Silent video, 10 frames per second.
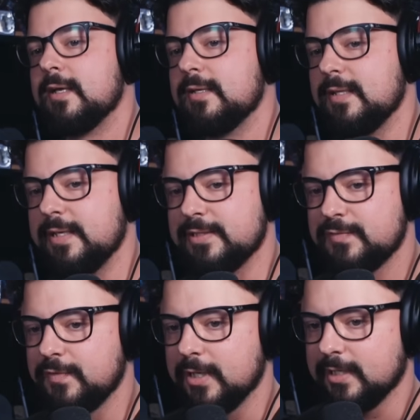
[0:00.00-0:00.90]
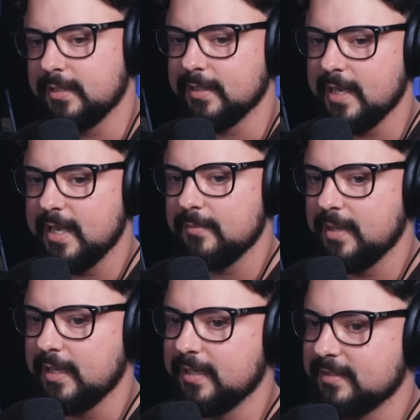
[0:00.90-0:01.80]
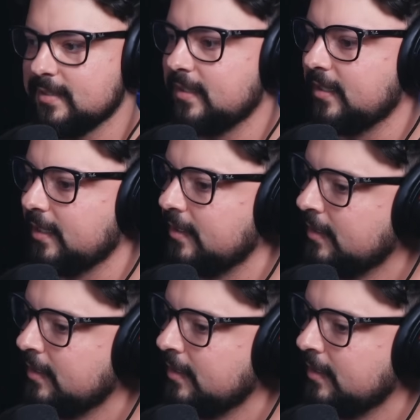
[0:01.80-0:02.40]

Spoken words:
This fucking guy, man, I tell you.